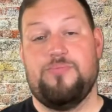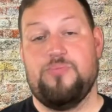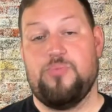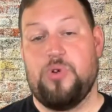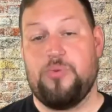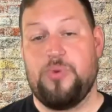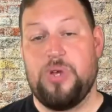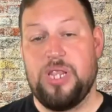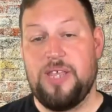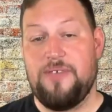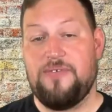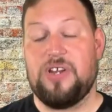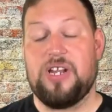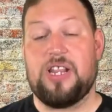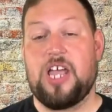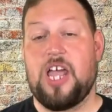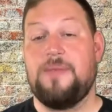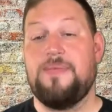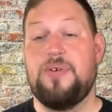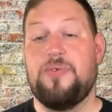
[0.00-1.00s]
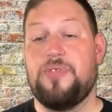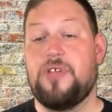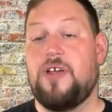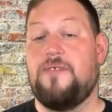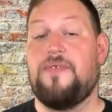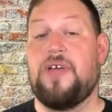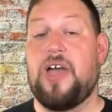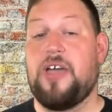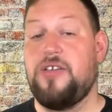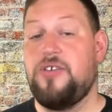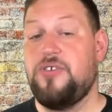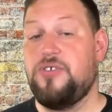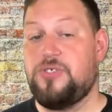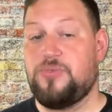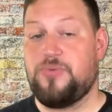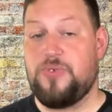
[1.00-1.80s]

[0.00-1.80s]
When we live in alignment with our values,